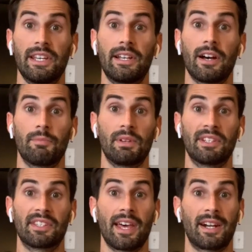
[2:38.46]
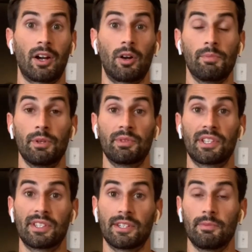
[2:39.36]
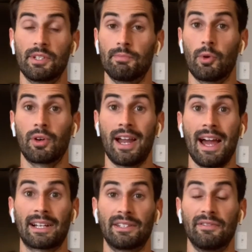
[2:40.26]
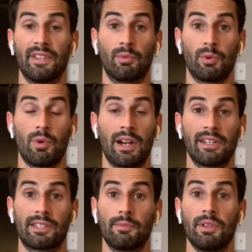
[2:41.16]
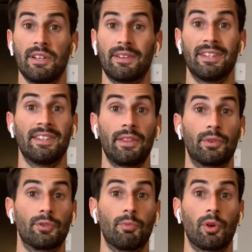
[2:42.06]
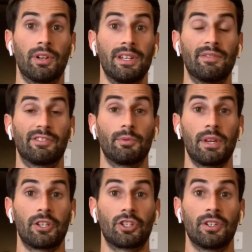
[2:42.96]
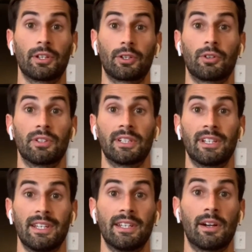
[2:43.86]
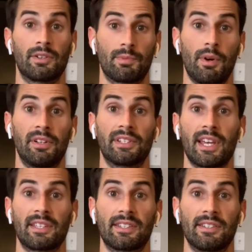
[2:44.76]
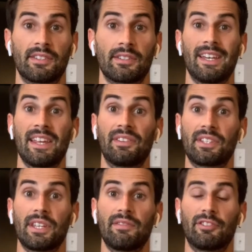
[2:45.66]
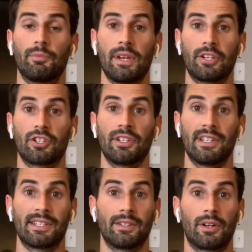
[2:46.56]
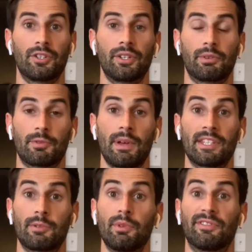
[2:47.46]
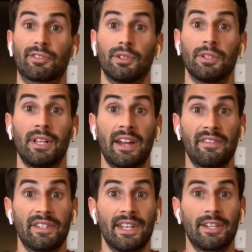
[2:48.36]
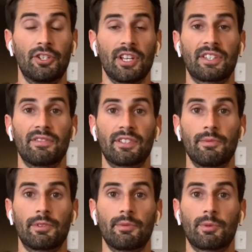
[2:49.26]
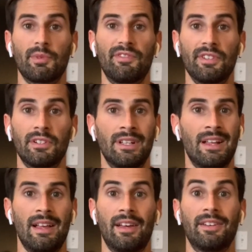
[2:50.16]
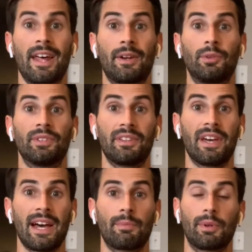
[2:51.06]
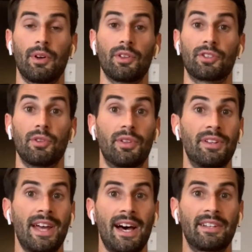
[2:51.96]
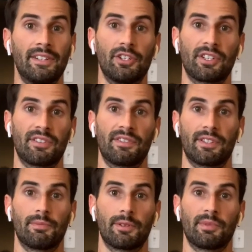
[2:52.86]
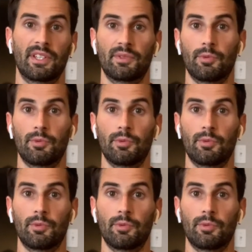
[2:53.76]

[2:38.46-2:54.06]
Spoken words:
gut means that our immune system is more active than we want it to be and that there's more inflammation occurring in our small intestines. And this inflammation is largely responsible for a lot of the digestive symptoms we feel. Not only that, but also the non-digestive symptoms as